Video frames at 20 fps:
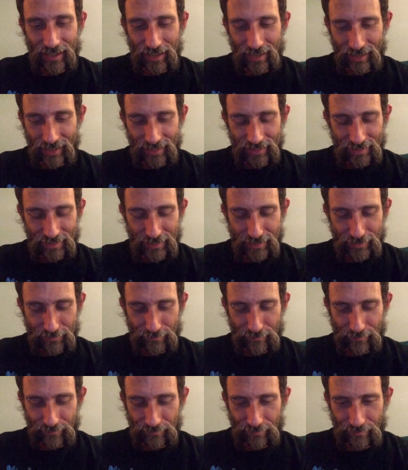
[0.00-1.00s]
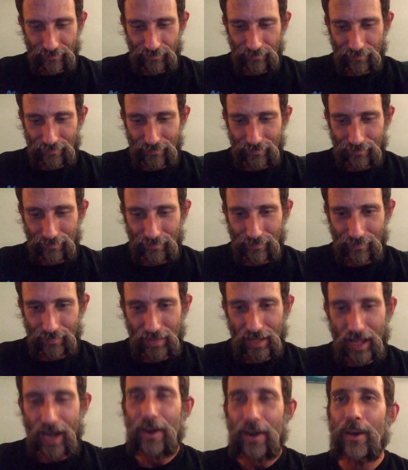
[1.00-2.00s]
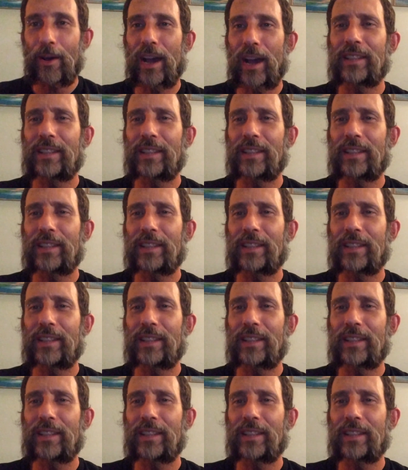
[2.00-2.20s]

And I don't know,